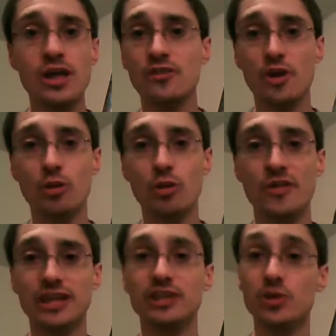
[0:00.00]
The only one
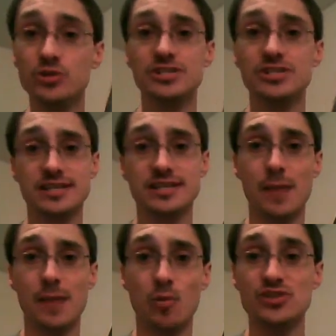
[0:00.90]
they could use as an
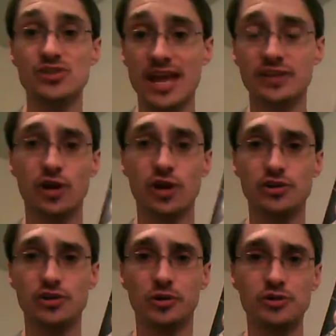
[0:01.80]
example was Exar
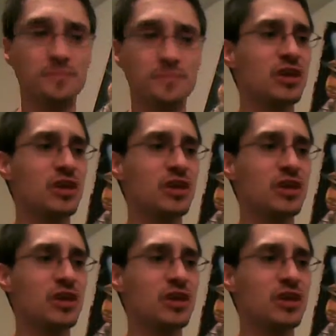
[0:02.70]
Kun's.